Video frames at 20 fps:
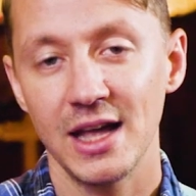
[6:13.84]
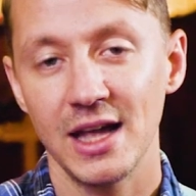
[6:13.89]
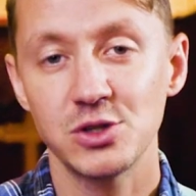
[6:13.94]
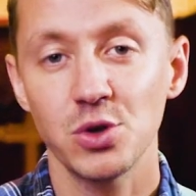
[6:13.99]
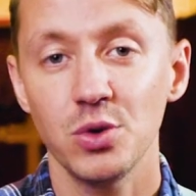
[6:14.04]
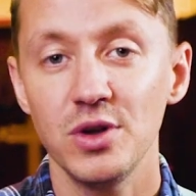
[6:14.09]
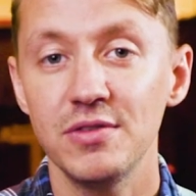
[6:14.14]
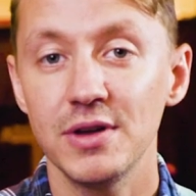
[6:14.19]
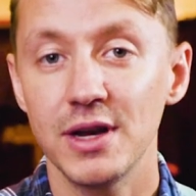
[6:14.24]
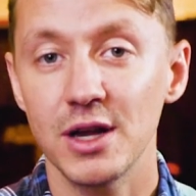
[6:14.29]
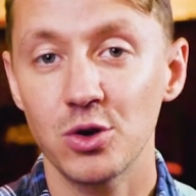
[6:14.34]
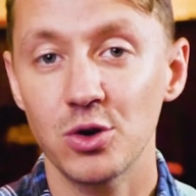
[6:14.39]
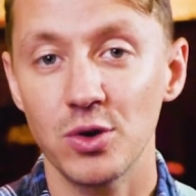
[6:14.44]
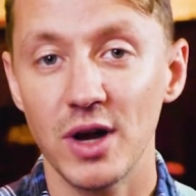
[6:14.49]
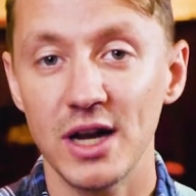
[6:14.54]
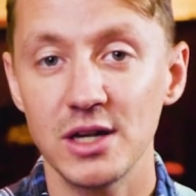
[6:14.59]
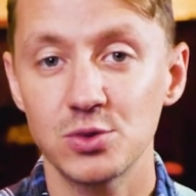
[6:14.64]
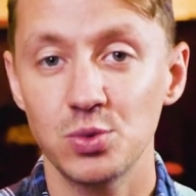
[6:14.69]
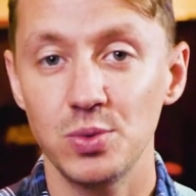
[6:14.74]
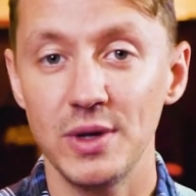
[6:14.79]
And so even in
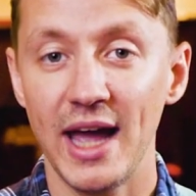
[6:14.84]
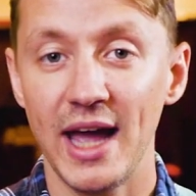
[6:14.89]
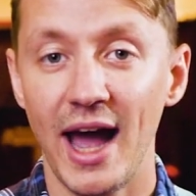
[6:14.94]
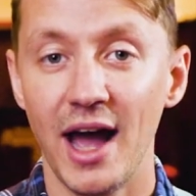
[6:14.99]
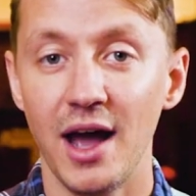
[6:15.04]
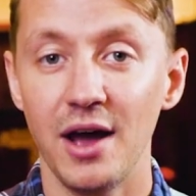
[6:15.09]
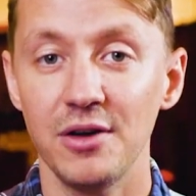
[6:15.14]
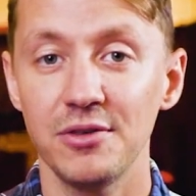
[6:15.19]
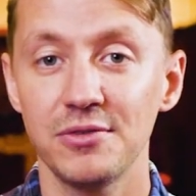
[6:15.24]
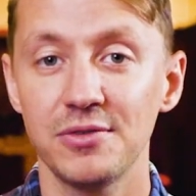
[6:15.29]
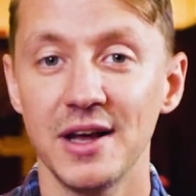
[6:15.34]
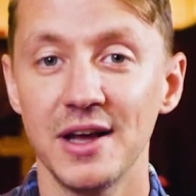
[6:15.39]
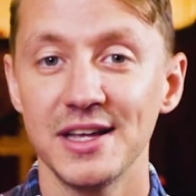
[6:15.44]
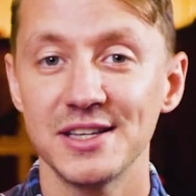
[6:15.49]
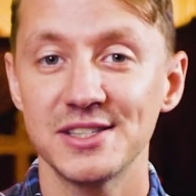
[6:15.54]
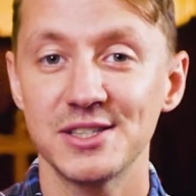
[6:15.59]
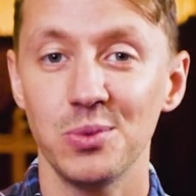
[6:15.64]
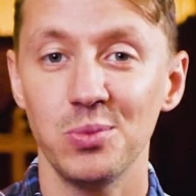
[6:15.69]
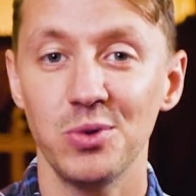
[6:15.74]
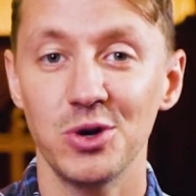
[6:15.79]
Christ, we have
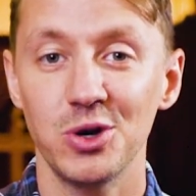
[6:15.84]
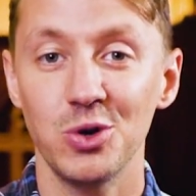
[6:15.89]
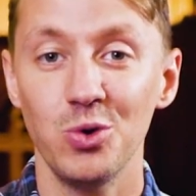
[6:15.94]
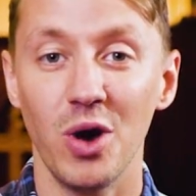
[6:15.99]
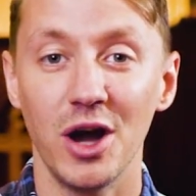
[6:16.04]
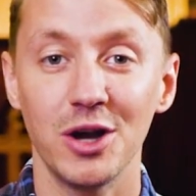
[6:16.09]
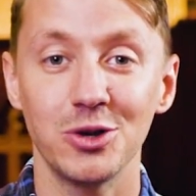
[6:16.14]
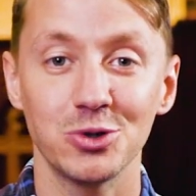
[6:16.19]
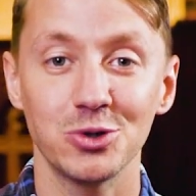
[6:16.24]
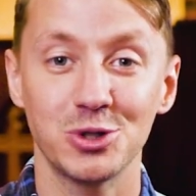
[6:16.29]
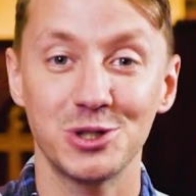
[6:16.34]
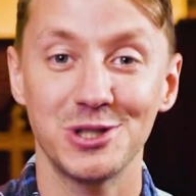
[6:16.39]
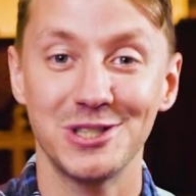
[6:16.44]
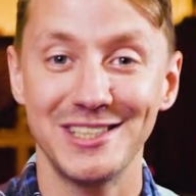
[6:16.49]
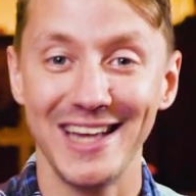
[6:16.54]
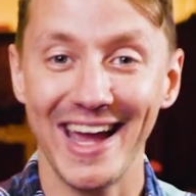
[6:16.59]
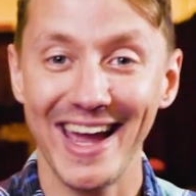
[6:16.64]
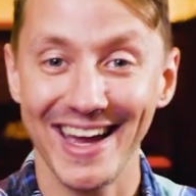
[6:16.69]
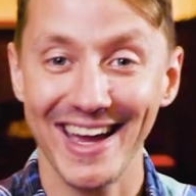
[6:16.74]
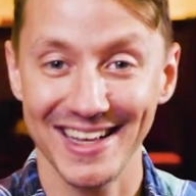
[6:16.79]
someone who
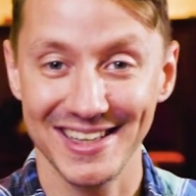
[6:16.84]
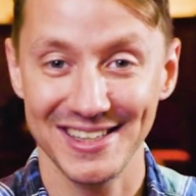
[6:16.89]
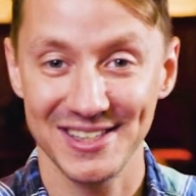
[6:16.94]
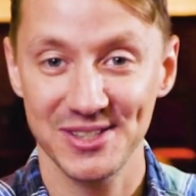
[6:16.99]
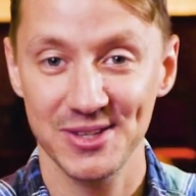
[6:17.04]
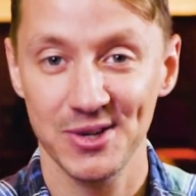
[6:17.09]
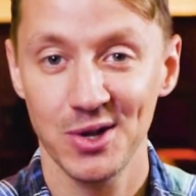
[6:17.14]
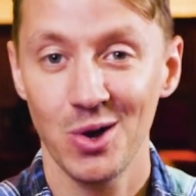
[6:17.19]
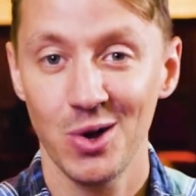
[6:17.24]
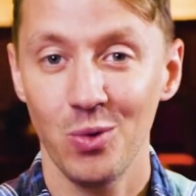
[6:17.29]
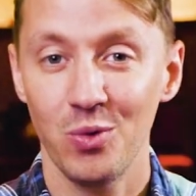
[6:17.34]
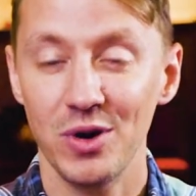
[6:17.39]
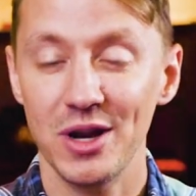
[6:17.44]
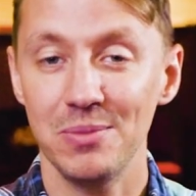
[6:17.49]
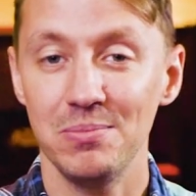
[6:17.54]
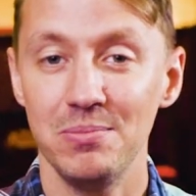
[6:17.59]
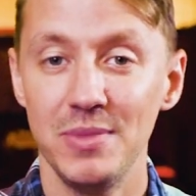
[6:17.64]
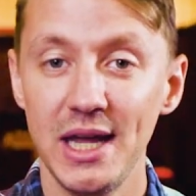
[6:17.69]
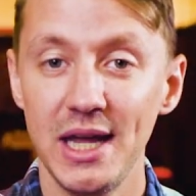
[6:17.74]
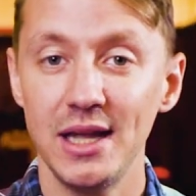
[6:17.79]
understands what
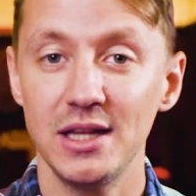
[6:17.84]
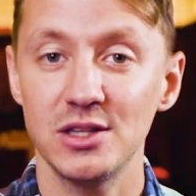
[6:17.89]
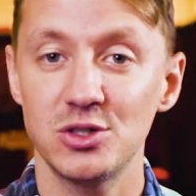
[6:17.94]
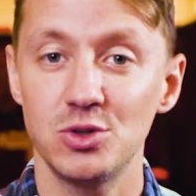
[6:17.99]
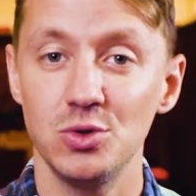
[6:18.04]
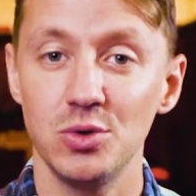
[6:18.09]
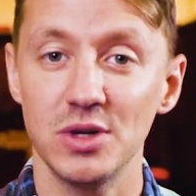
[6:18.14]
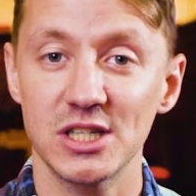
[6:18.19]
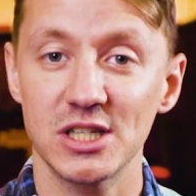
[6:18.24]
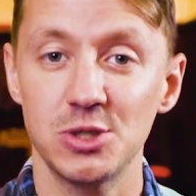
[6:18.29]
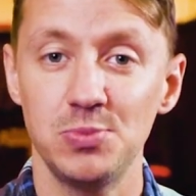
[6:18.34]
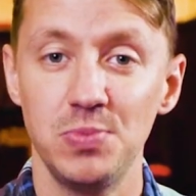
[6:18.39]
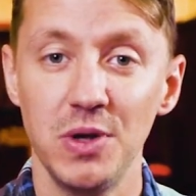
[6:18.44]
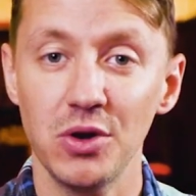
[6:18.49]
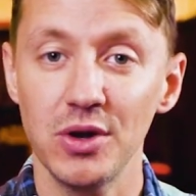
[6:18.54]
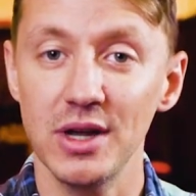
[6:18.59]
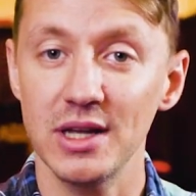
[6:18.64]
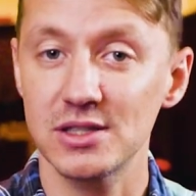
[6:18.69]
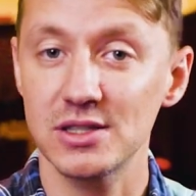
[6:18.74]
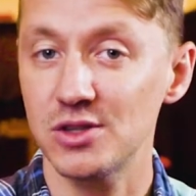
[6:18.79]
it means to
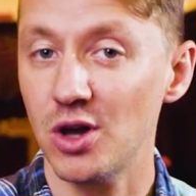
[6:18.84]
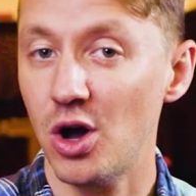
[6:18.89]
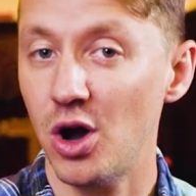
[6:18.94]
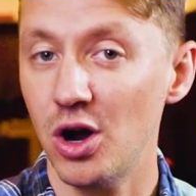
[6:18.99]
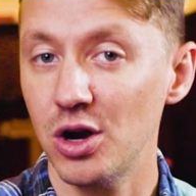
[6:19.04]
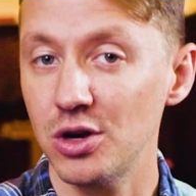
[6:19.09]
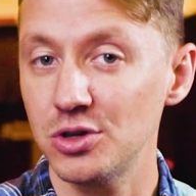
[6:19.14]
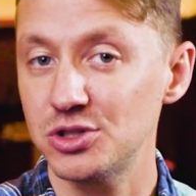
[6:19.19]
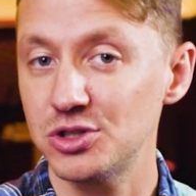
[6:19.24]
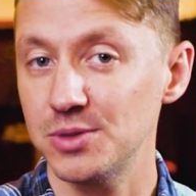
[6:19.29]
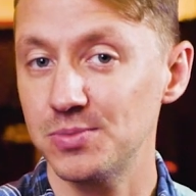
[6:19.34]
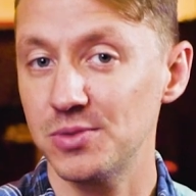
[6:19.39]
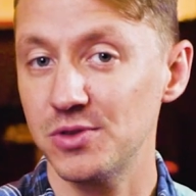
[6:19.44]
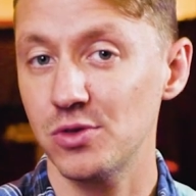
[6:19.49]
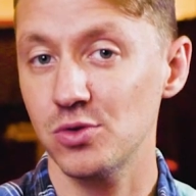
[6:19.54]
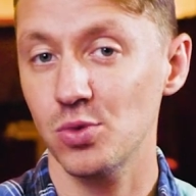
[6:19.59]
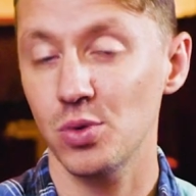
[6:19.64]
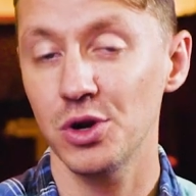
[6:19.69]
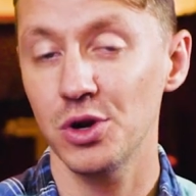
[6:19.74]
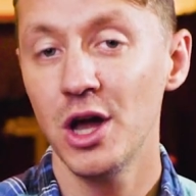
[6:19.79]
experience the hardship
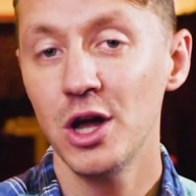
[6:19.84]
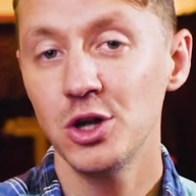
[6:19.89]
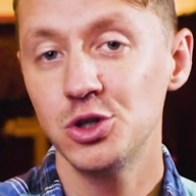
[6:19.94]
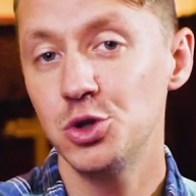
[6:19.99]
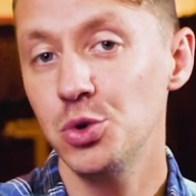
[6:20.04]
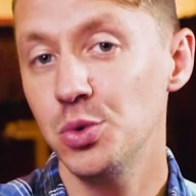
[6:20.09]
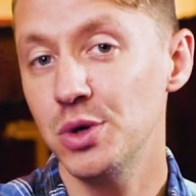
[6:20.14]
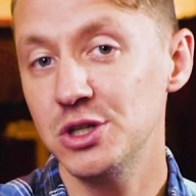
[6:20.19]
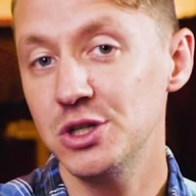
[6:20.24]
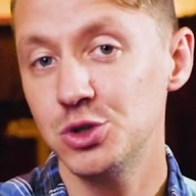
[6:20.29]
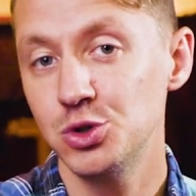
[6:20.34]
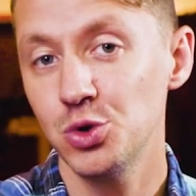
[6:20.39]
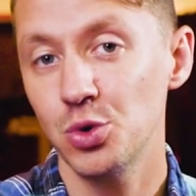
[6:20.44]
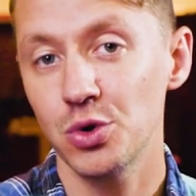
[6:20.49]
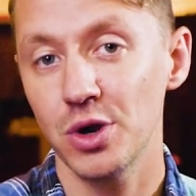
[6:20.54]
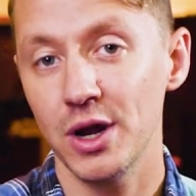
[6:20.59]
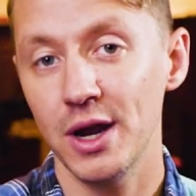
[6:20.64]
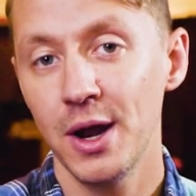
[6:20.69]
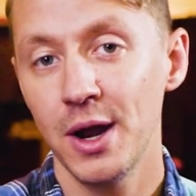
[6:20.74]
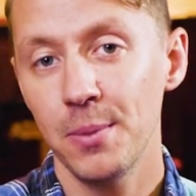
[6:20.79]
of the world, to
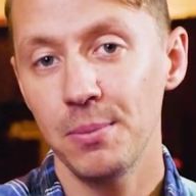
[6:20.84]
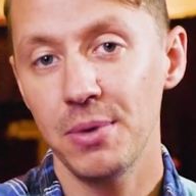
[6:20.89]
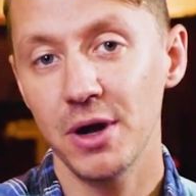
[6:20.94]
endure it.